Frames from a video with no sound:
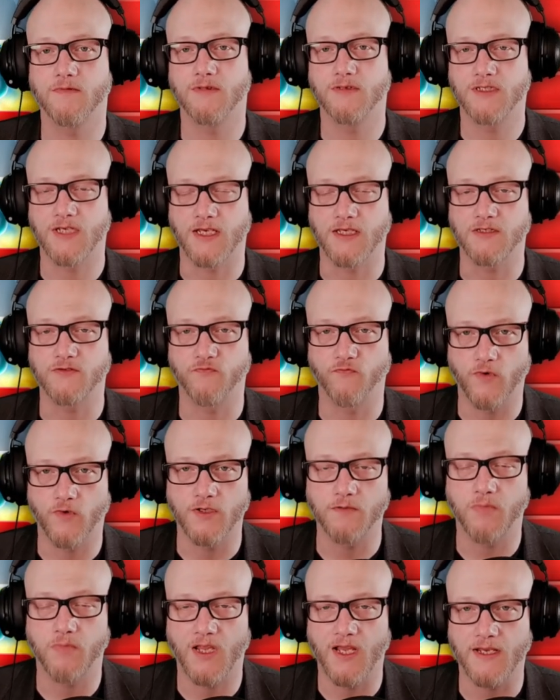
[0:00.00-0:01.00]
Takes
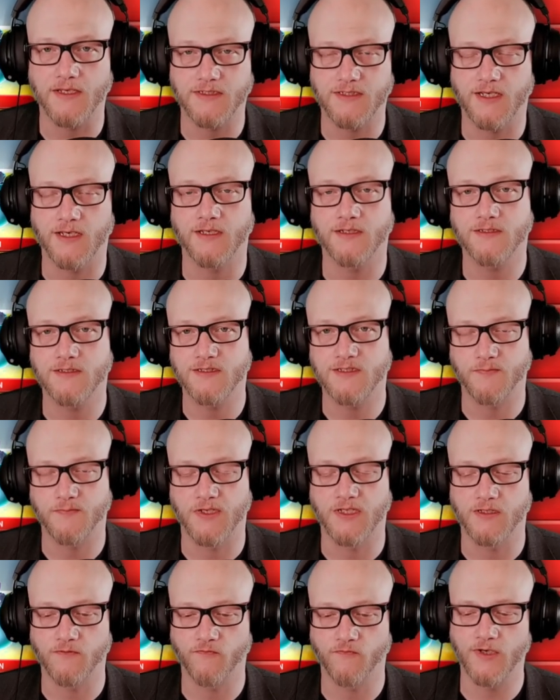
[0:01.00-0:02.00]
1 black ticket to
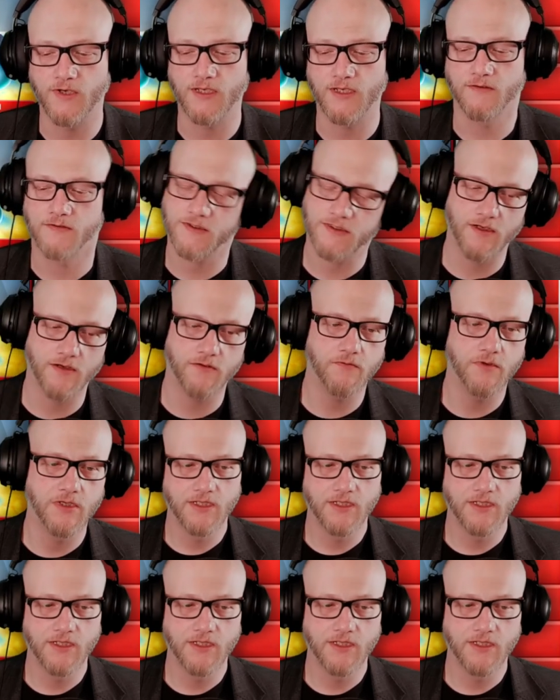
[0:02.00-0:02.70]
spin the wheel. So